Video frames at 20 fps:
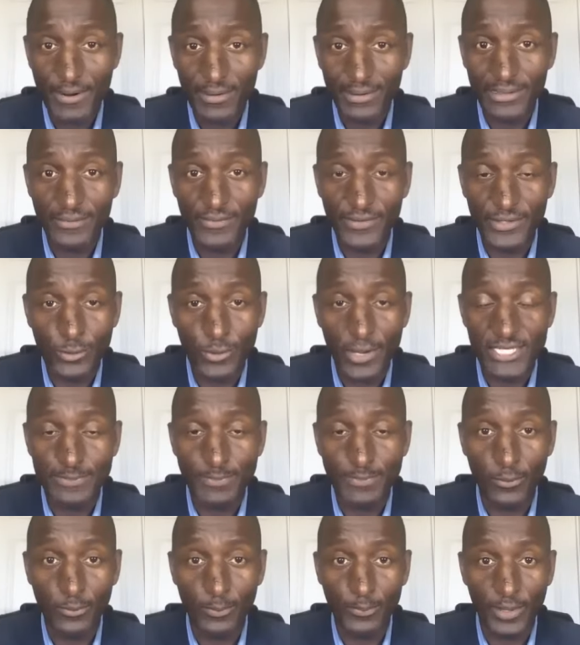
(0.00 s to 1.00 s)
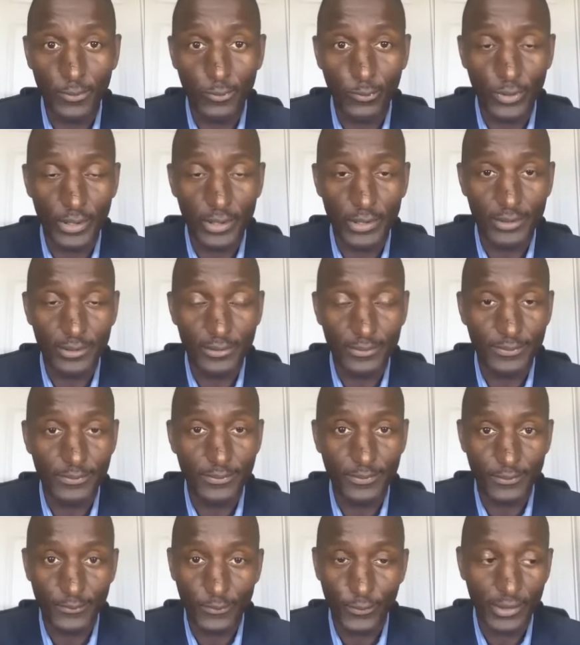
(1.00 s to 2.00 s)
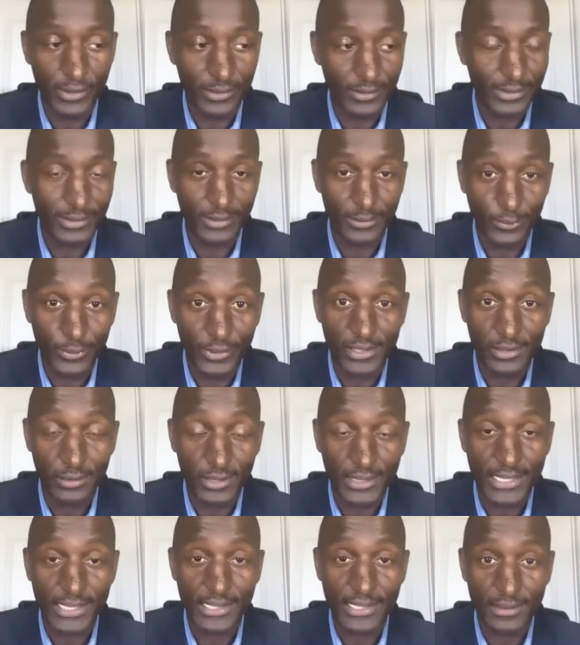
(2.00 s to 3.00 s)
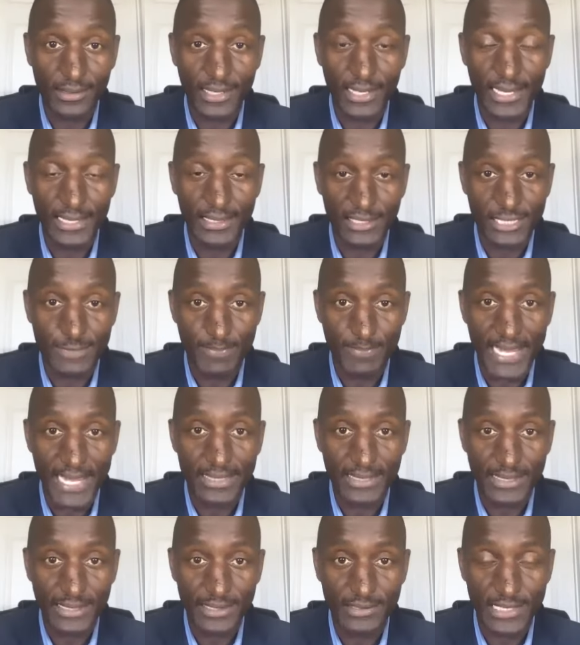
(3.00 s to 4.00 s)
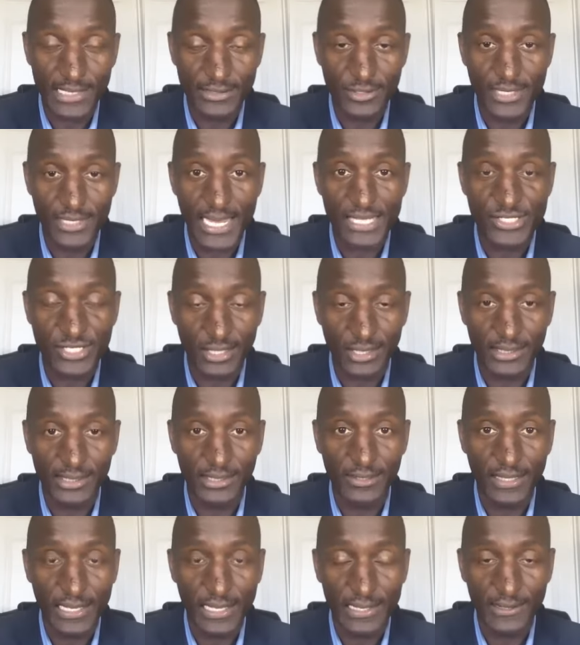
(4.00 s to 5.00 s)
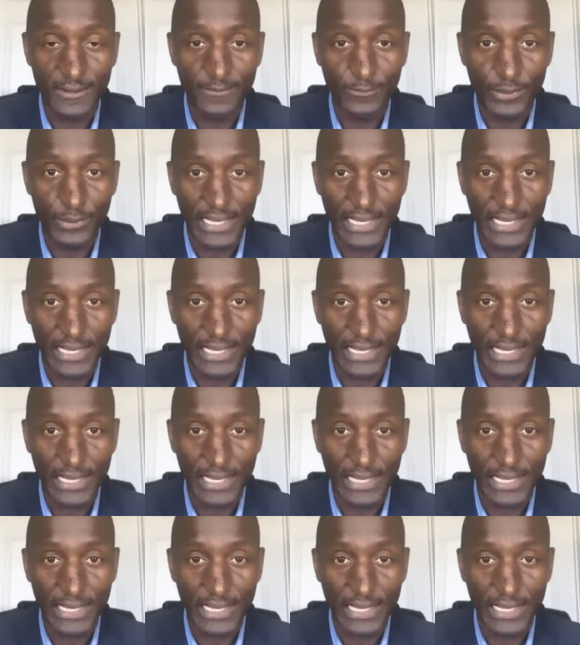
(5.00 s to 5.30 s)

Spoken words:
the U.S., but we're looking and expanding internationally. We have